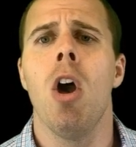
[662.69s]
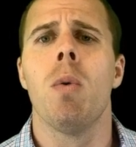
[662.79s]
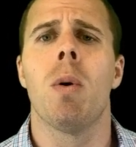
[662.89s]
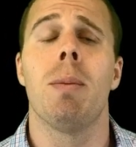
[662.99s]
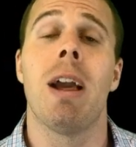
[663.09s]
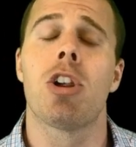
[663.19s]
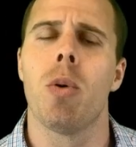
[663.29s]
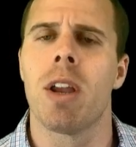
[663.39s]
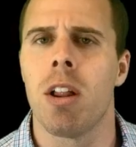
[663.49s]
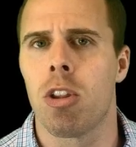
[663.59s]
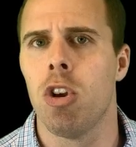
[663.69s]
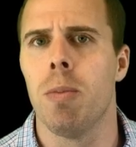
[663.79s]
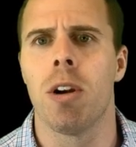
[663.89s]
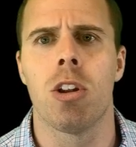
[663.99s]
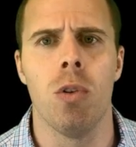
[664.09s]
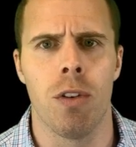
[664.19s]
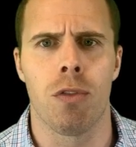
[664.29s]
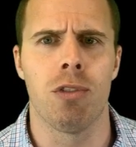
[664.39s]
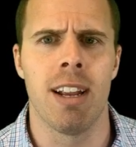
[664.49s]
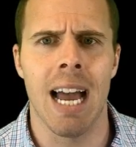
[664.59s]
We want to make sure we consume a
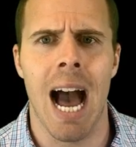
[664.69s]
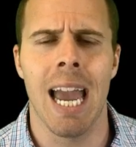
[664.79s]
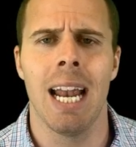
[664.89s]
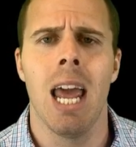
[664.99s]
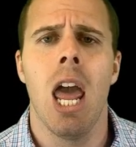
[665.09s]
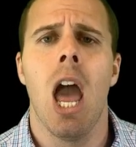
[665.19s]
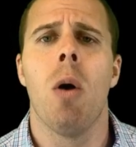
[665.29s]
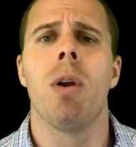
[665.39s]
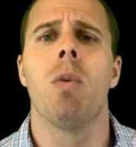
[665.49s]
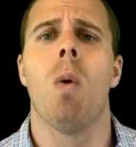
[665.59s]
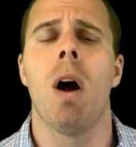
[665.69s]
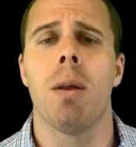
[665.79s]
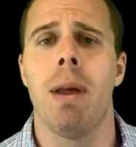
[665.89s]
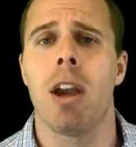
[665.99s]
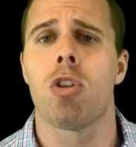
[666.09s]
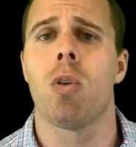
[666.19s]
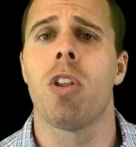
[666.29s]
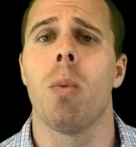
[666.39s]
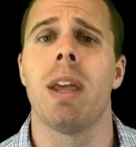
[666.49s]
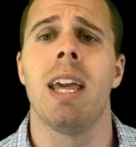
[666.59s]
gluten-free diet, and we want to make sure
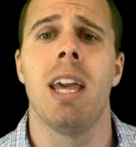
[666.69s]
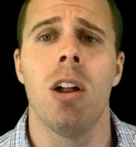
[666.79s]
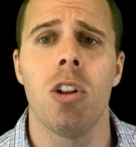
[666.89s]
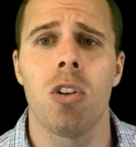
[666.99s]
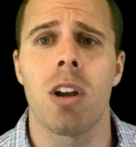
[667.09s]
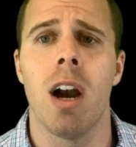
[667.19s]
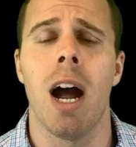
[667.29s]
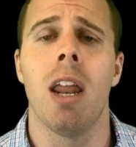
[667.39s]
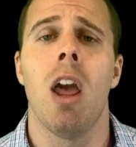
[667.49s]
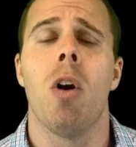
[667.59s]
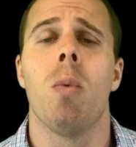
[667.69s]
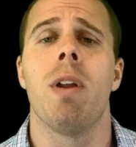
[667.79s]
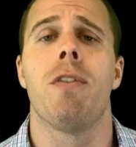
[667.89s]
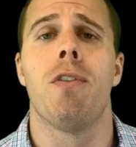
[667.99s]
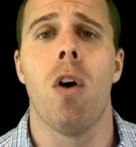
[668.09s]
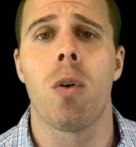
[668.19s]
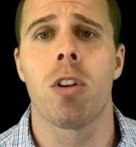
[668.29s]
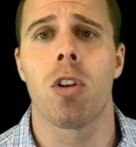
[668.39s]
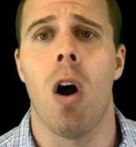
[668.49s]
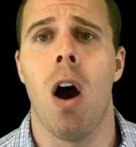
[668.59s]
that we heal your gut and we
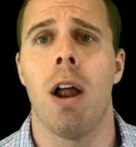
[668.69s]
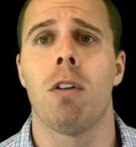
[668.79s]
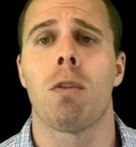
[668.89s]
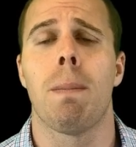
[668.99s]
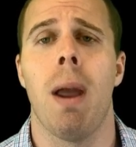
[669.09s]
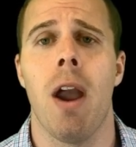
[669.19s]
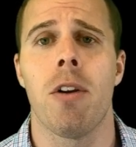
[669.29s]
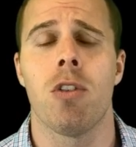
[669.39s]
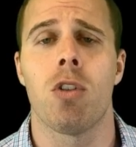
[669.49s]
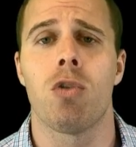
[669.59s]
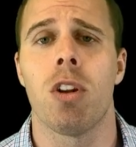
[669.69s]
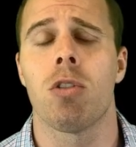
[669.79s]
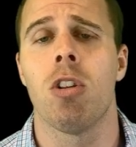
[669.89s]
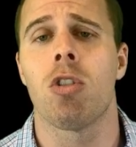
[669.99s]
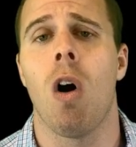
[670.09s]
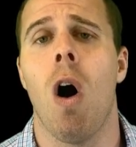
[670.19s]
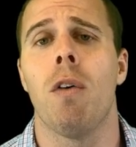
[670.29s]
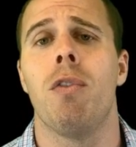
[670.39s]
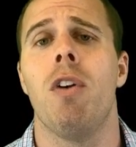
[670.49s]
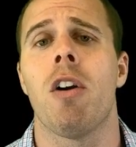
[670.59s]
focus on repairing your adrenals. These are
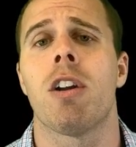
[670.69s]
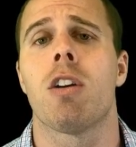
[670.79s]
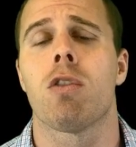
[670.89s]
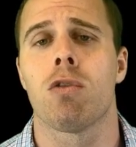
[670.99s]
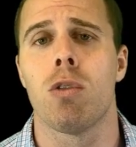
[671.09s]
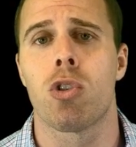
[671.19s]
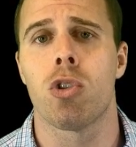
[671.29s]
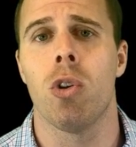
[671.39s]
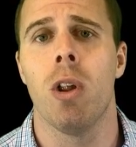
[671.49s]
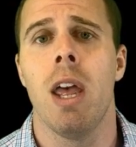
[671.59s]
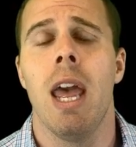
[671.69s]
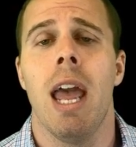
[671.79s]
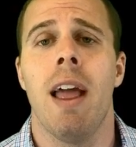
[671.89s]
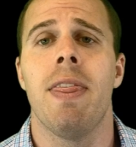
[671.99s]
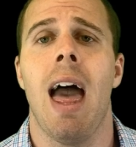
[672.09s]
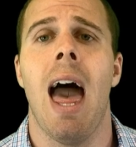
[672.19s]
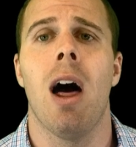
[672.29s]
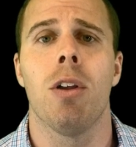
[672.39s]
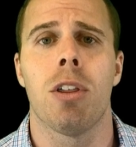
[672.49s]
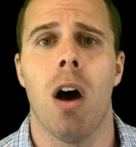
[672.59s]
all very crucial in the
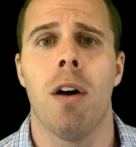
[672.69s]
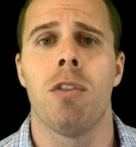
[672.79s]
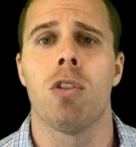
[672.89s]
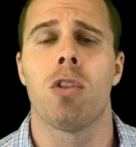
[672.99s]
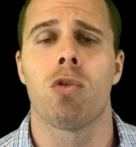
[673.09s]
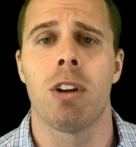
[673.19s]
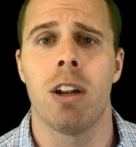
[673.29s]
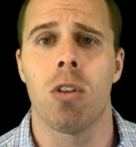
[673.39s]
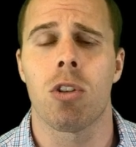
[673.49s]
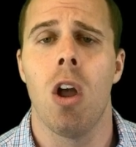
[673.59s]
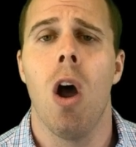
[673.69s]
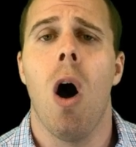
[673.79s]
health of your adrenals.